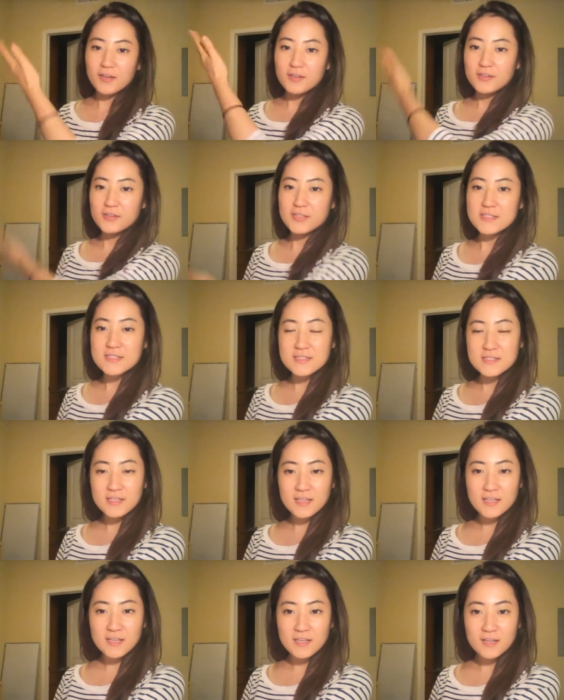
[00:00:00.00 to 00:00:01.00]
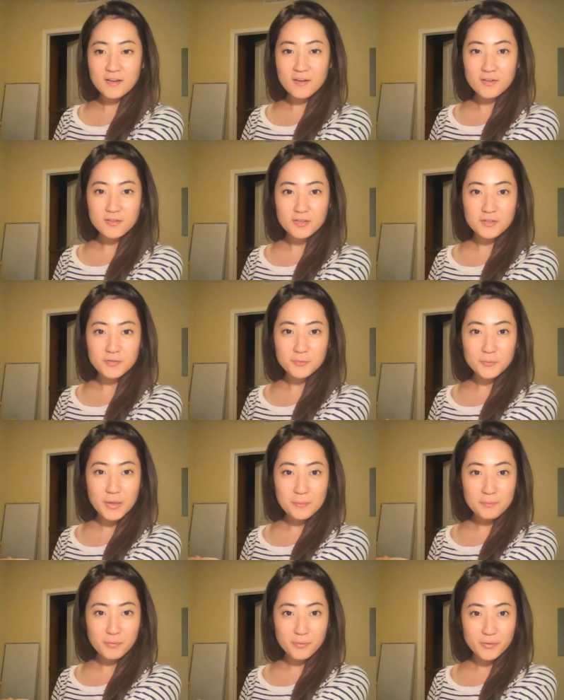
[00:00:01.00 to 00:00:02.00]
You can see a
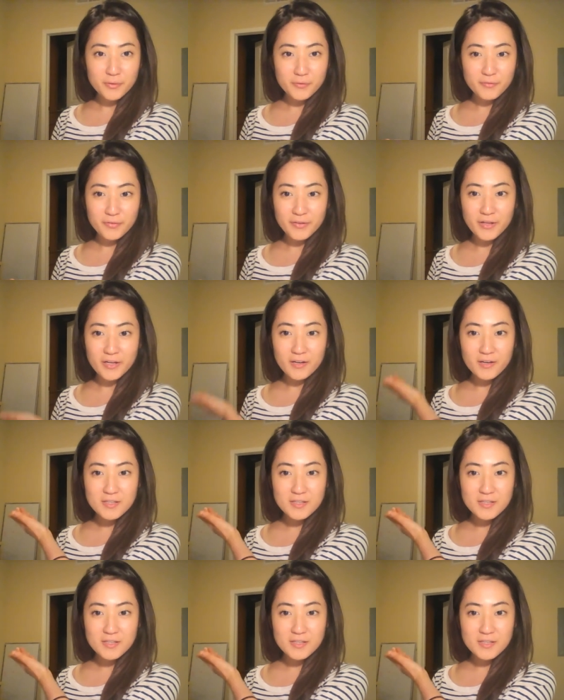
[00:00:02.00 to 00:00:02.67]
whiteboard over there.